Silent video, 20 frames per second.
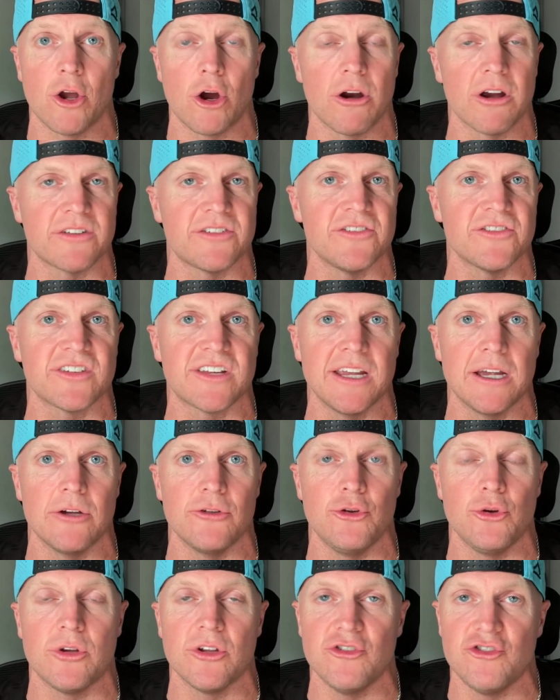RX and
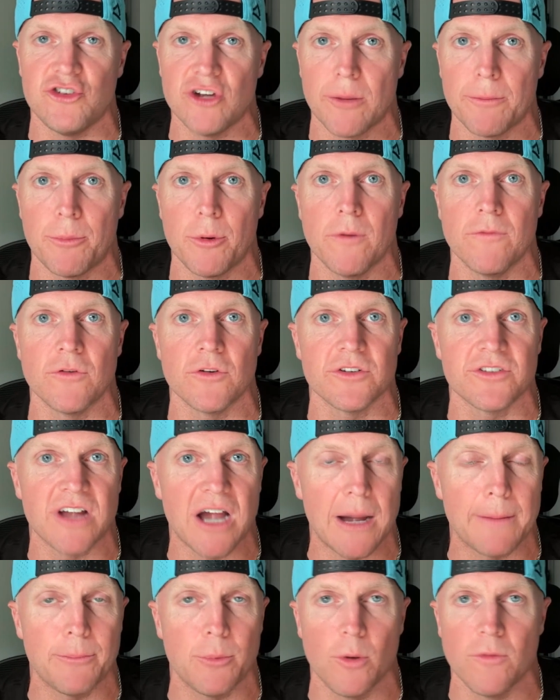scaled, you can jump over,
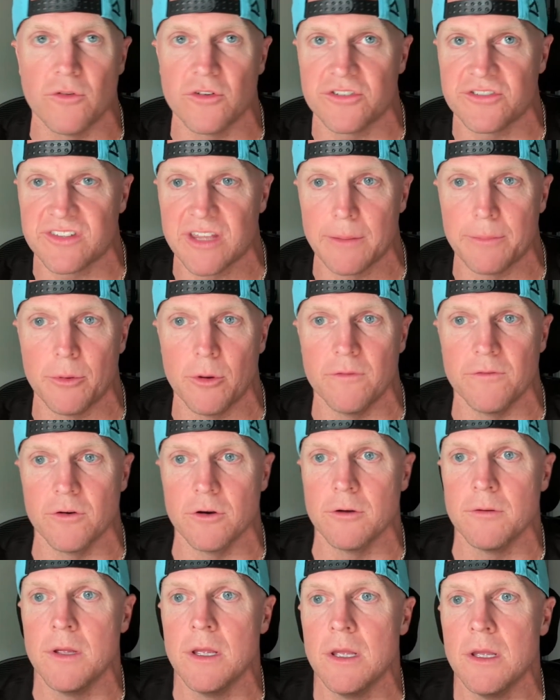hop over, step over.